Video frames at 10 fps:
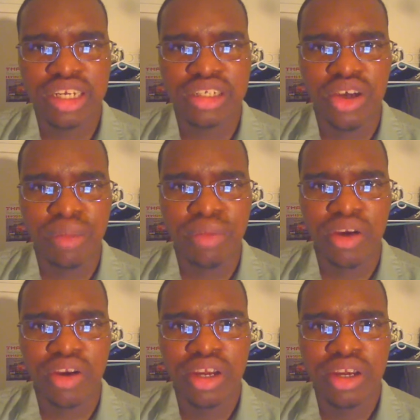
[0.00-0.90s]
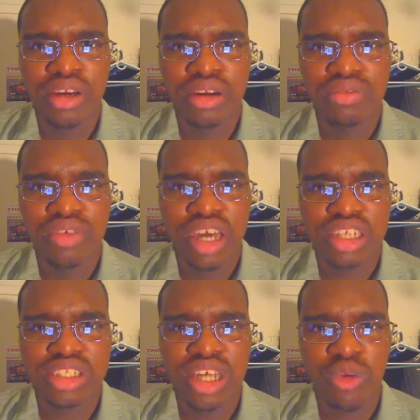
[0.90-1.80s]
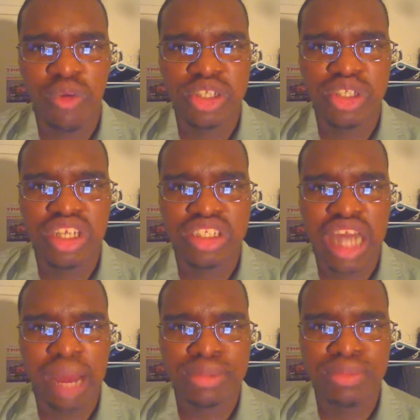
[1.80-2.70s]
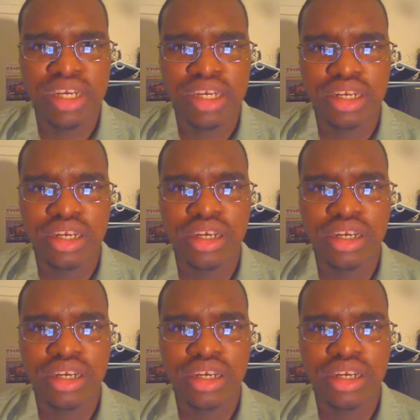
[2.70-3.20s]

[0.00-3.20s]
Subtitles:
is all about acceleration and top speed.